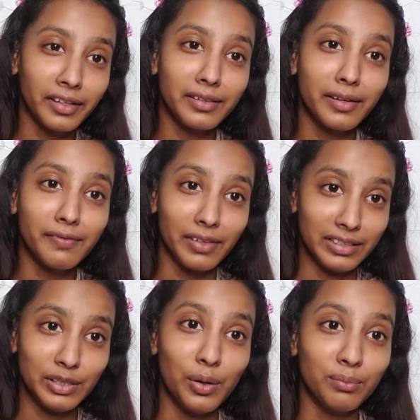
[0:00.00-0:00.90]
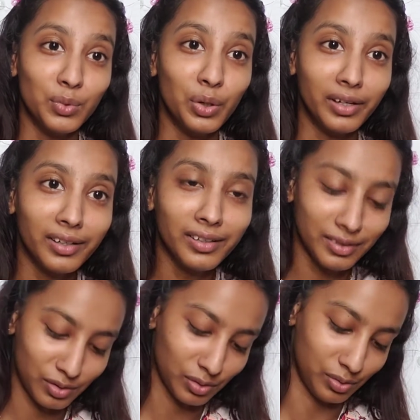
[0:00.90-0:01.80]
in the video more,
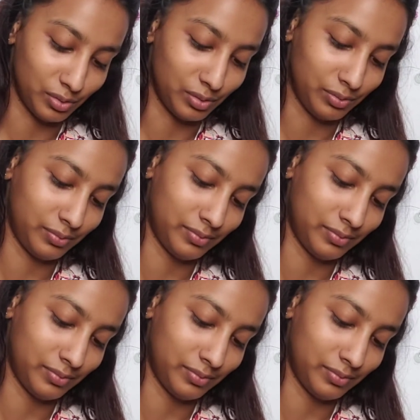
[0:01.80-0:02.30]
so